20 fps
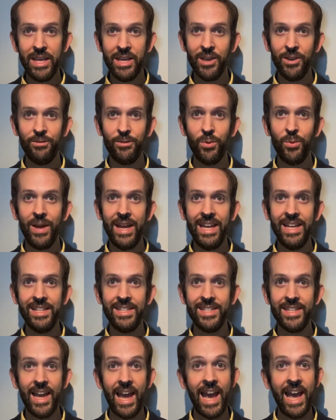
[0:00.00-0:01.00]

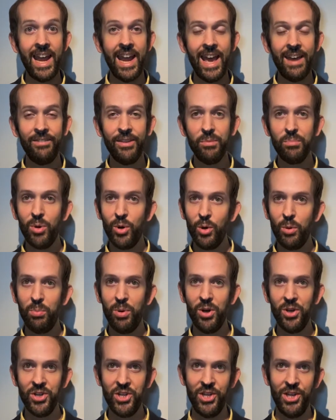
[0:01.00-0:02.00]
overweight and having poor
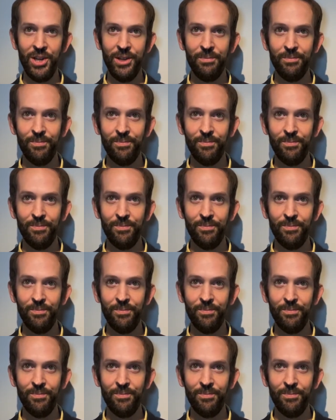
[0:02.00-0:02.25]
posture.